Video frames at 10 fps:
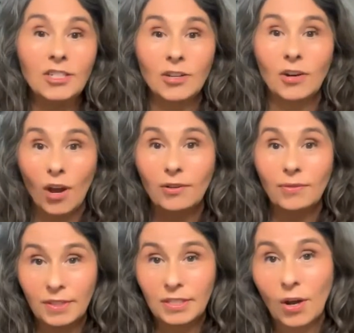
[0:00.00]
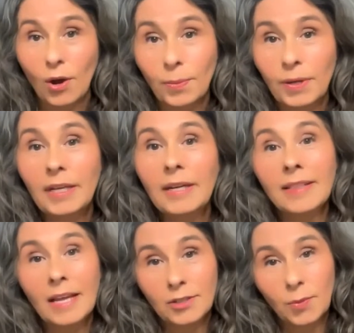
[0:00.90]
on over the top.
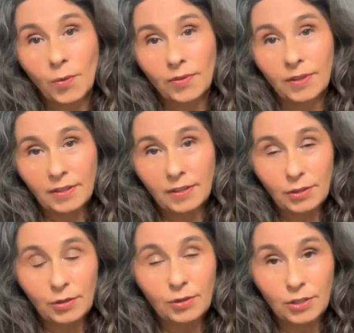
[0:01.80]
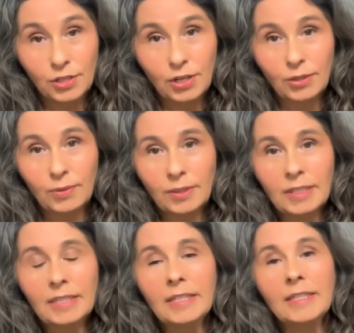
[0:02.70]
That's one thing that you could do.
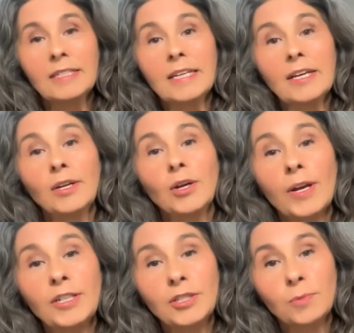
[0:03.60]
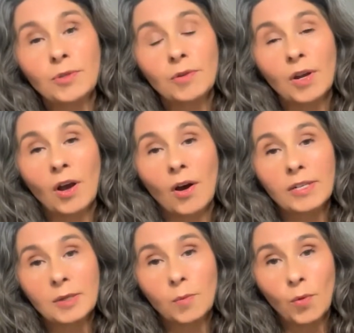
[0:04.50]
The second question was
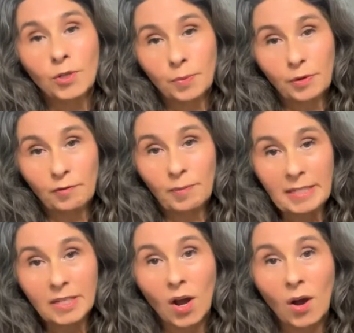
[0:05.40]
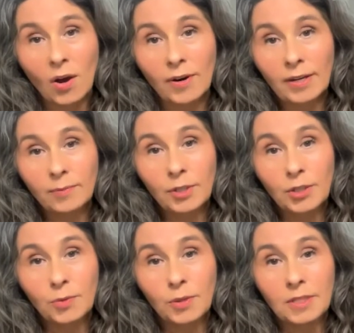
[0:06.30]
regarding waterproof mascara, which
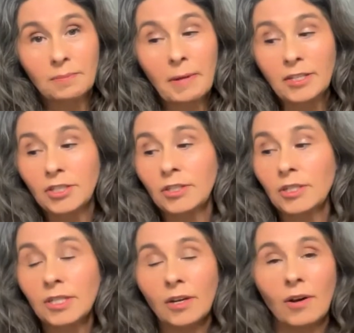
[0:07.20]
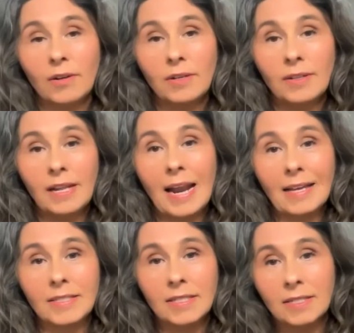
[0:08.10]
was mentioned on the
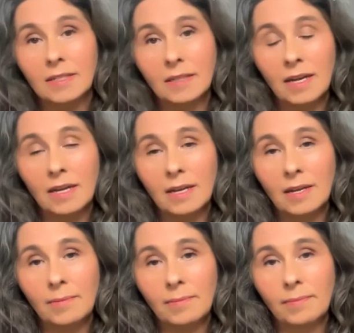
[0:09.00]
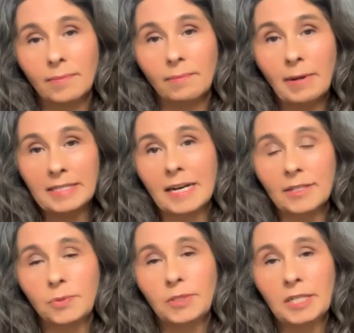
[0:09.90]
last
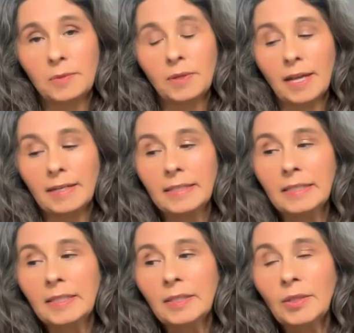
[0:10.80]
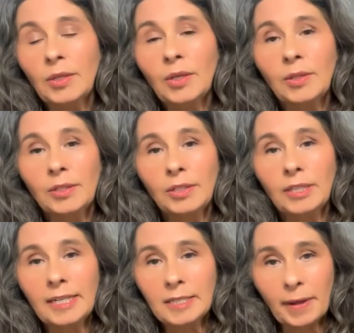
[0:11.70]
masterclass we did with it. You
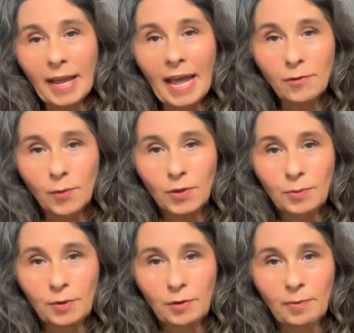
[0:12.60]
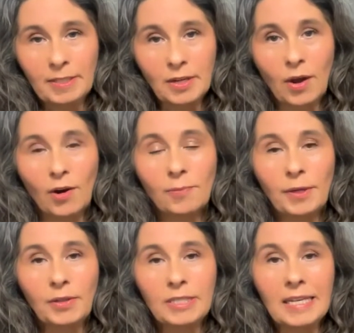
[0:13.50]
need to be careful waterproof mascara
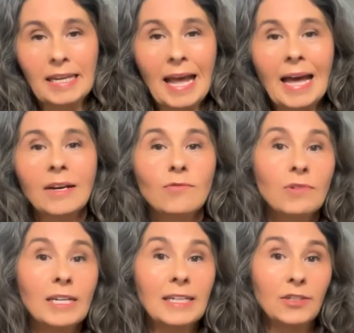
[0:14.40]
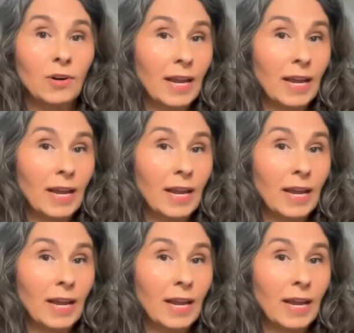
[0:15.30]
because it can really dry